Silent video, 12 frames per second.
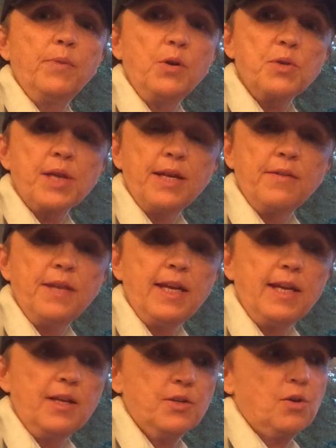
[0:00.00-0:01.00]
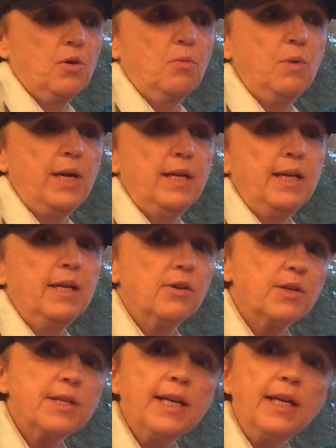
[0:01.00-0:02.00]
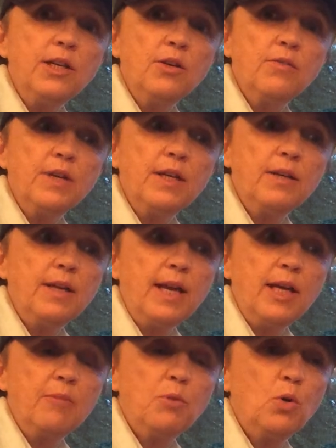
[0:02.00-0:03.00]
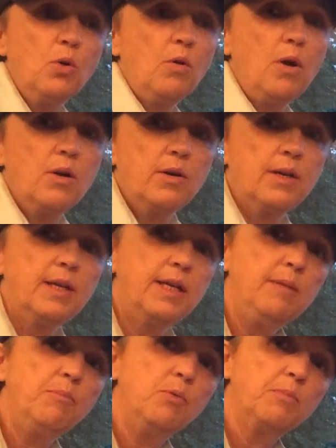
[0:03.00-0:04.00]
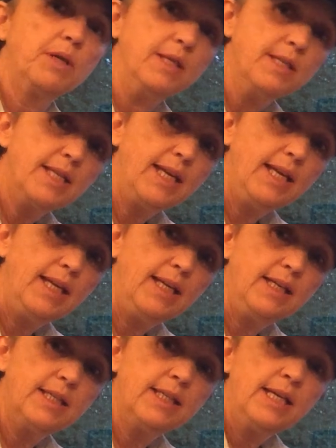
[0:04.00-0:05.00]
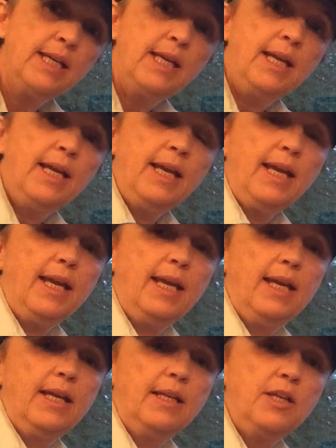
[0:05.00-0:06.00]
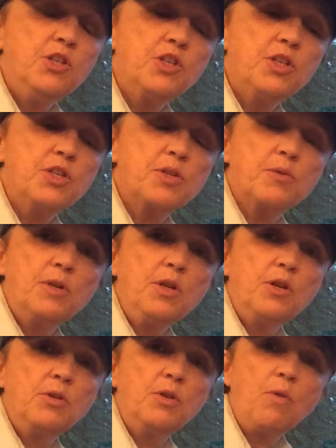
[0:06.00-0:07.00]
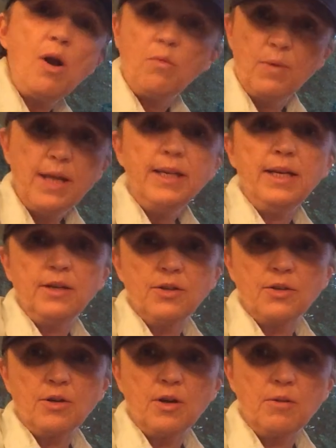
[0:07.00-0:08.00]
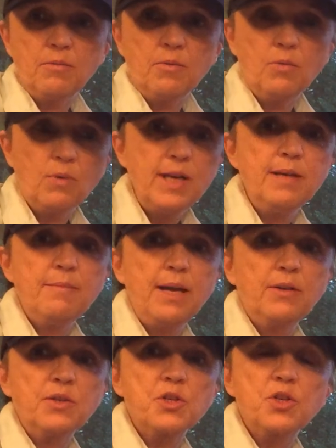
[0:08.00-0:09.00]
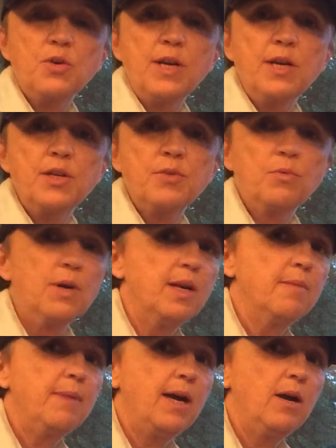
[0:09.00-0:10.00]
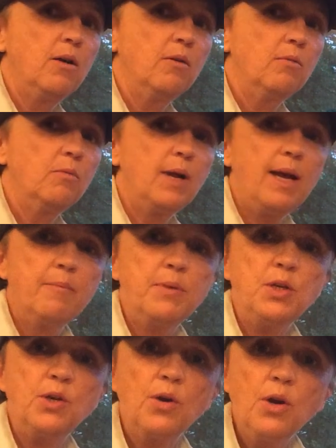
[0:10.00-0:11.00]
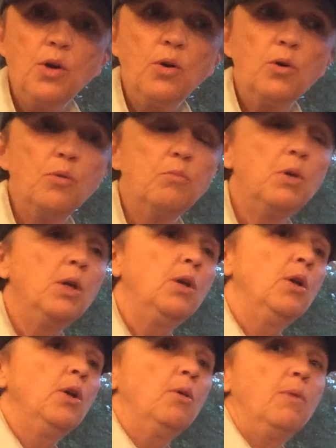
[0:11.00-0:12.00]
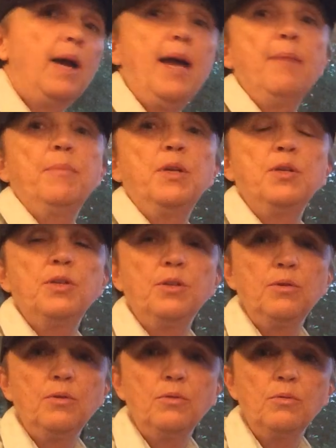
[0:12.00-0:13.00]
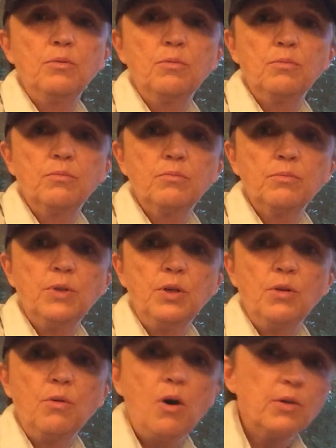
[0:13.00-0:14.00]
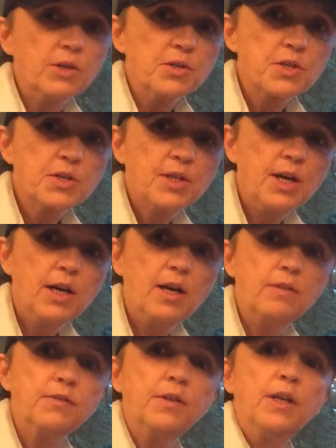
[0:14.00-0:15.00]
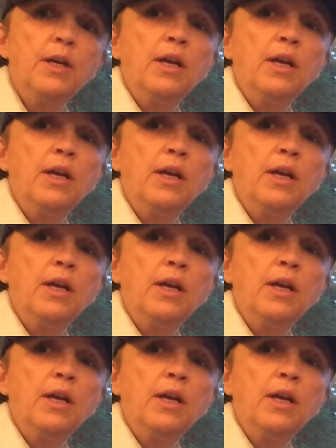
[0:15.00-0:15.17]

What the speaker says: those kind of things are a way to entertain your animal or to keep them contained. And it's just, you're already under a great amount of stress, worried about what happened to your home, what happened to, all your stuff.